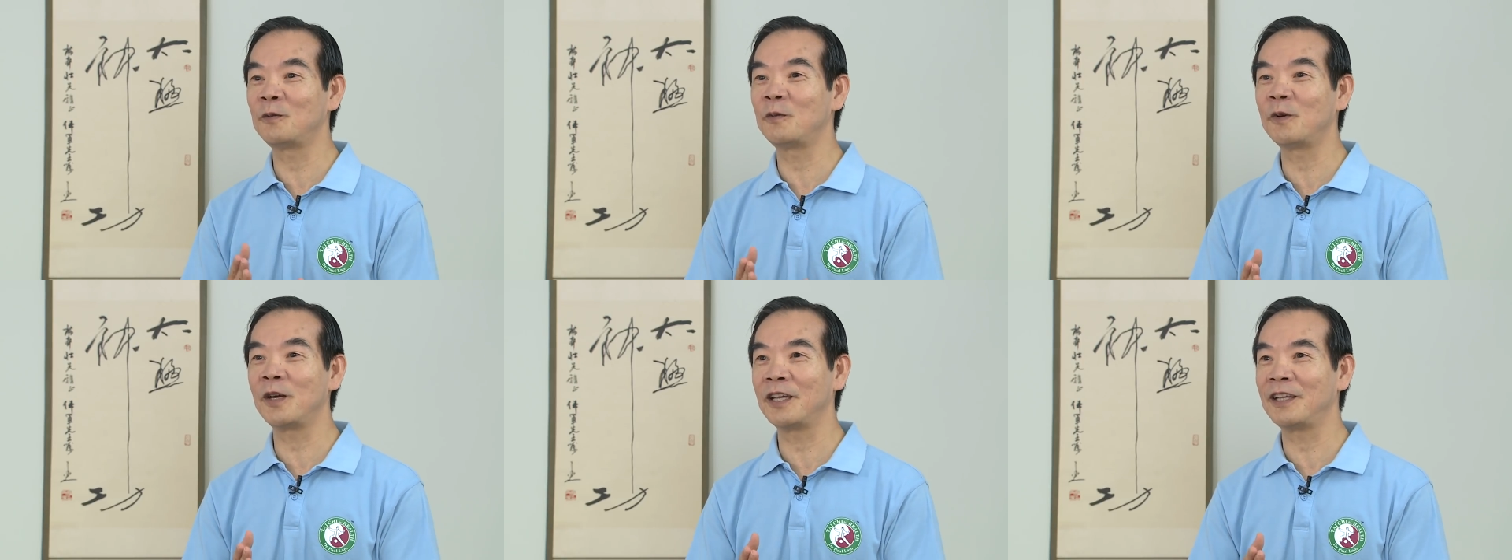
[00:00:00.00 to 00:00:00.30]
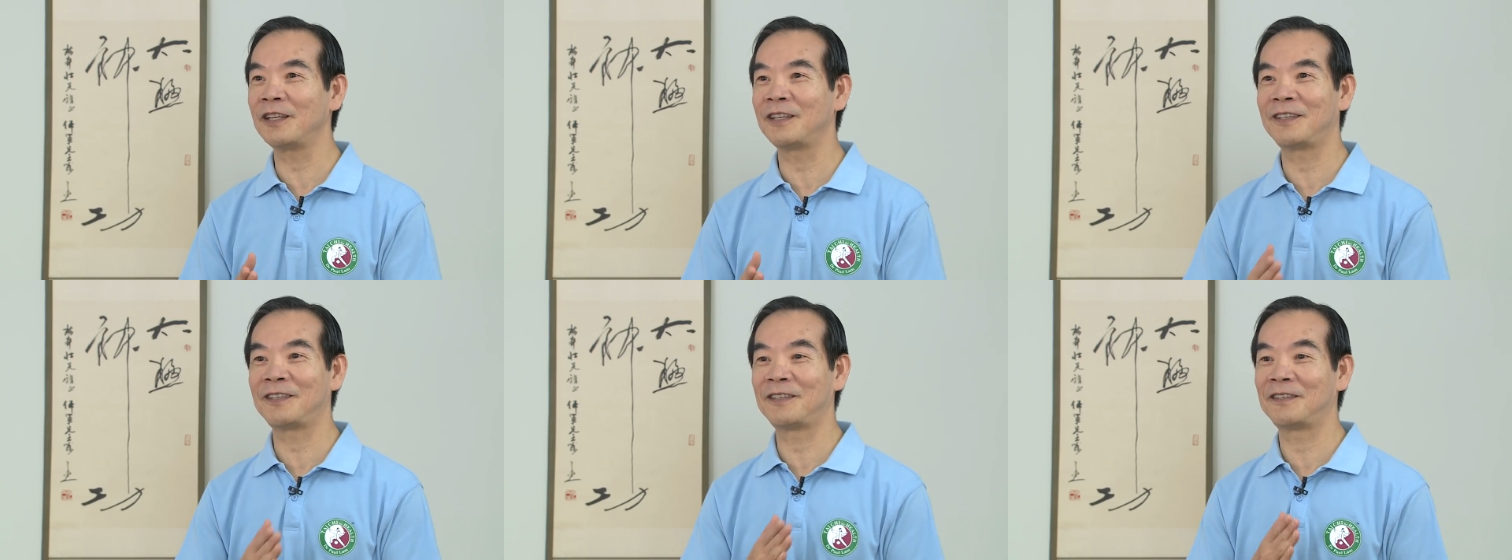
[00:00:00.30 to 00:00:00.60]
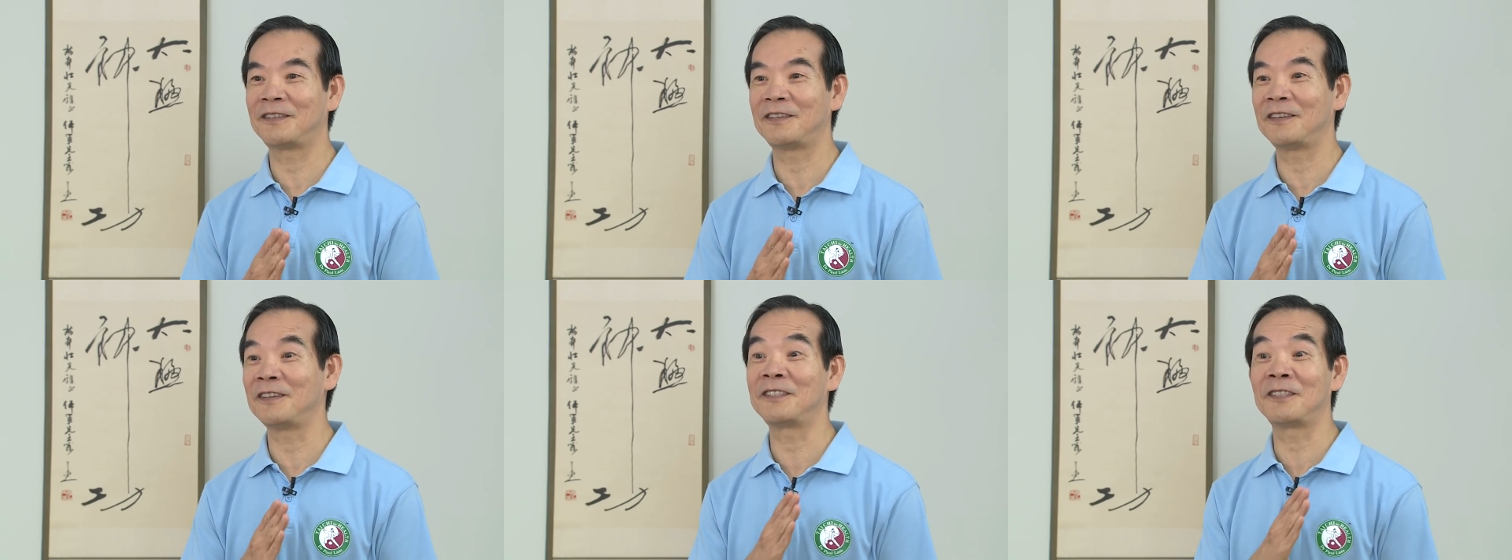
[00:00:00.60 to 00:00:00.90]
way
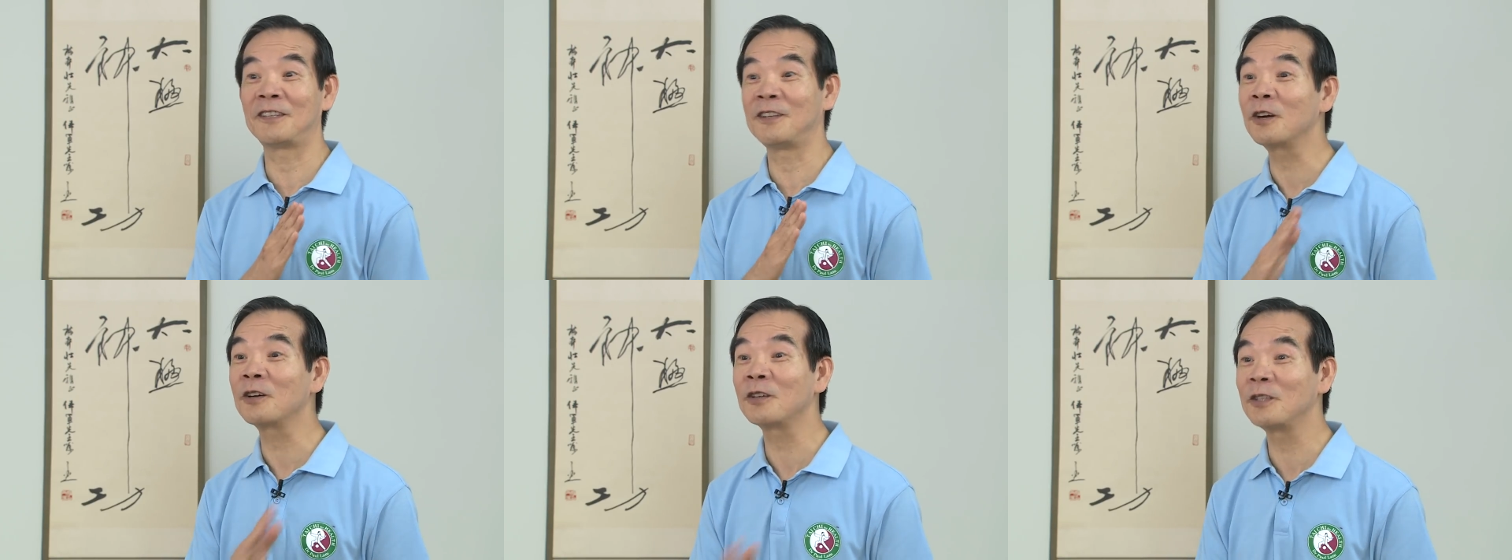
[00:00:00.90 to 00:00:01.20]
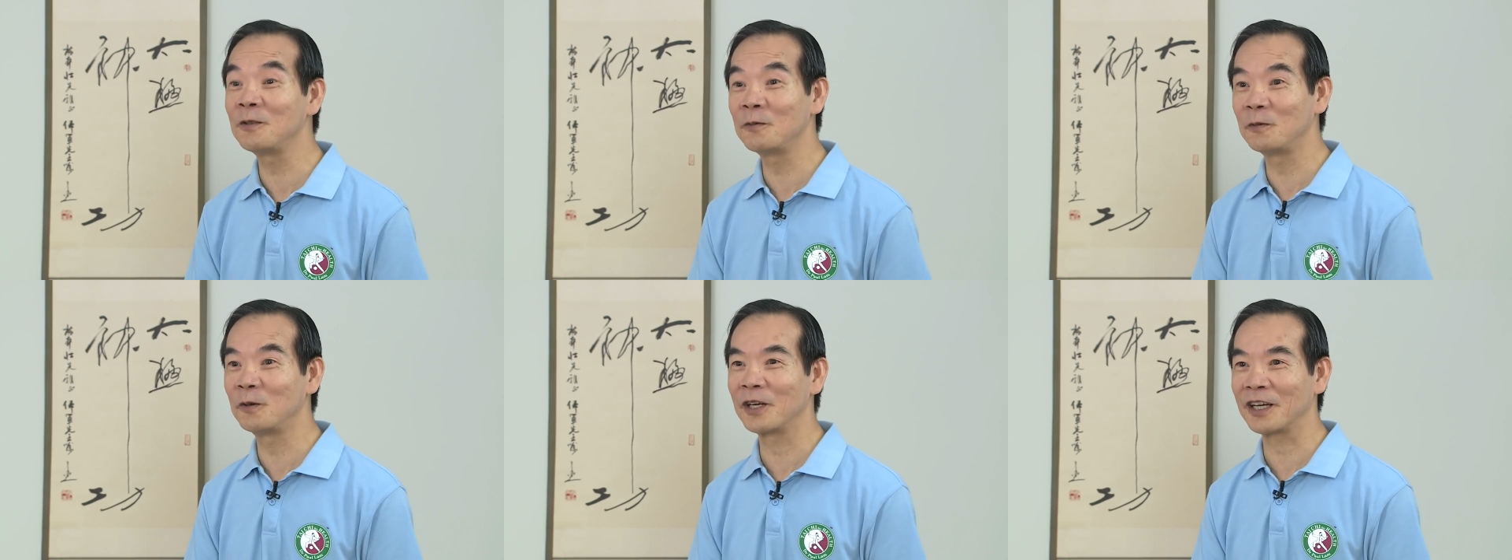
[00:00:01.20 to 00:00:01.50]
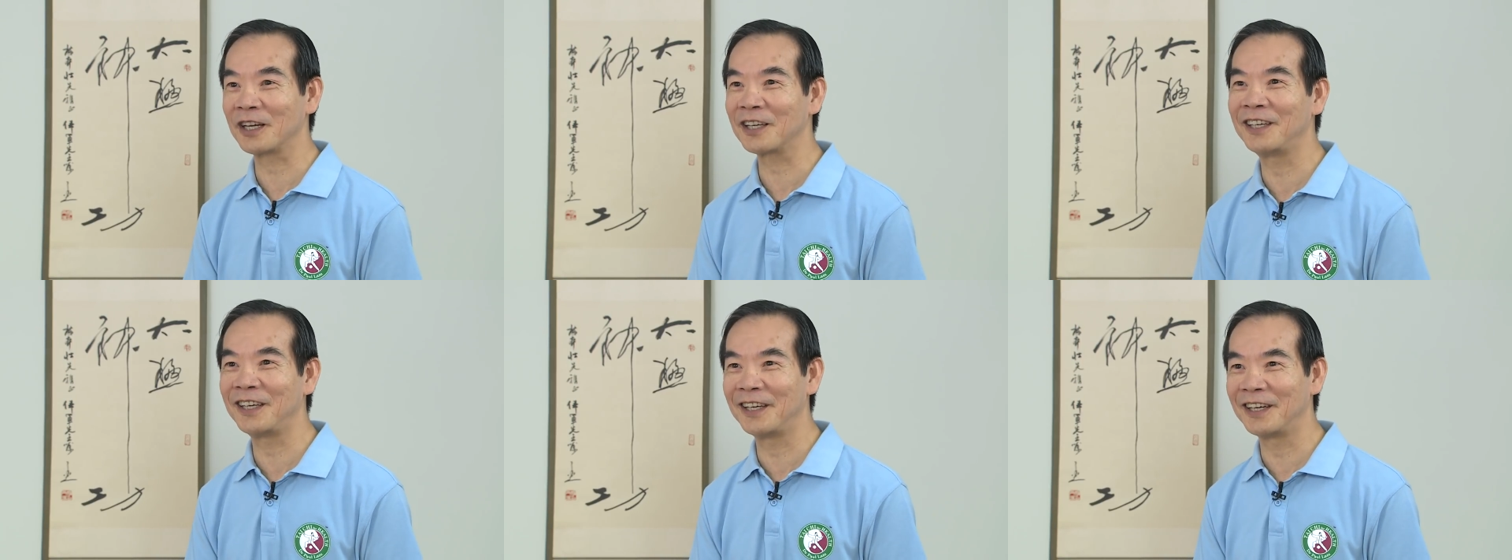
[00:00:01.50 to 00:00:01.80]
is not going to
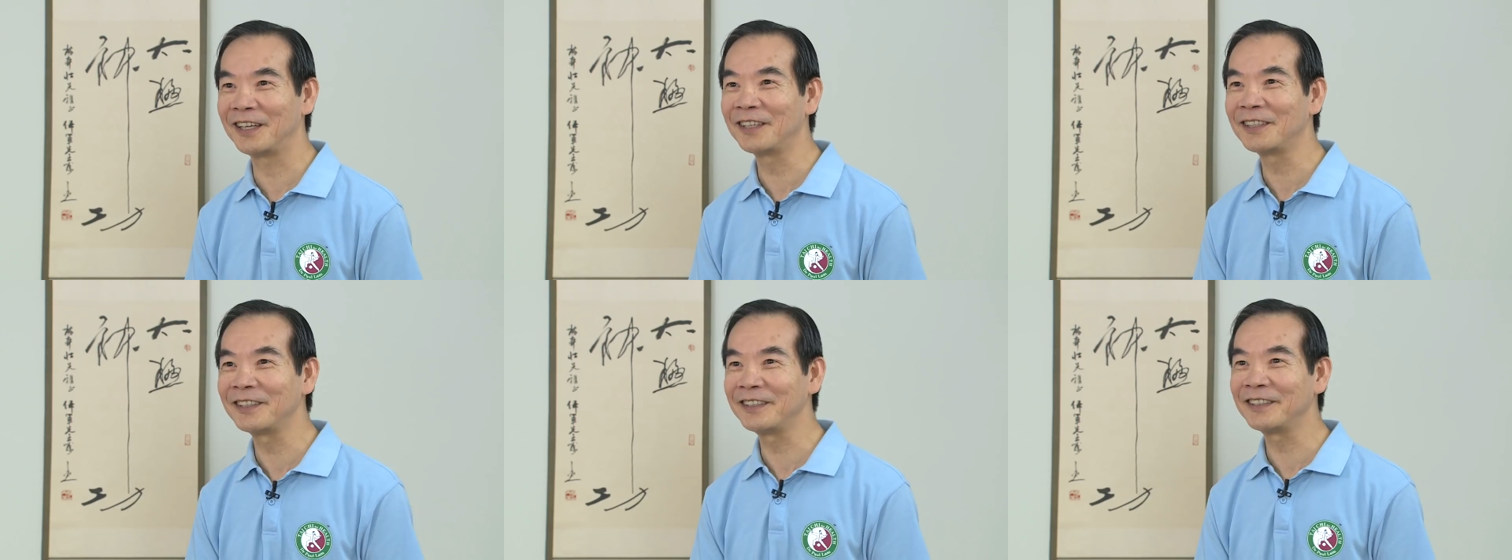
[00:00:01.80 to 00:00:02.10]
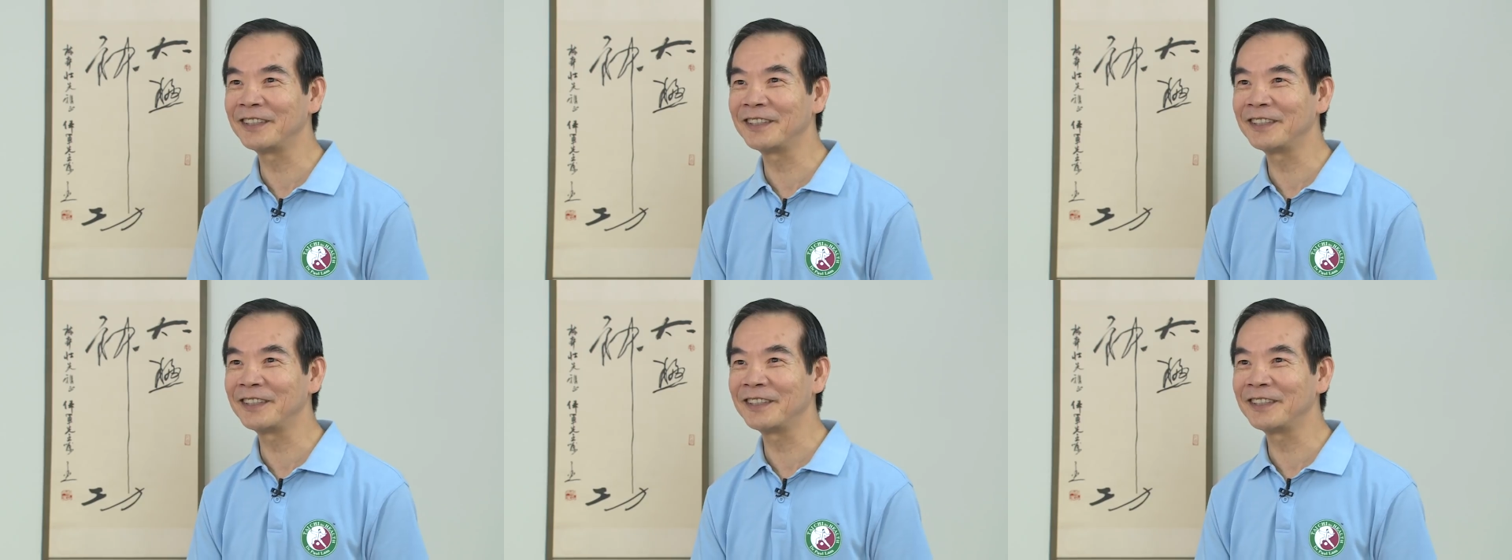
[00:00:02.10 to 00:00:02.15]
work here.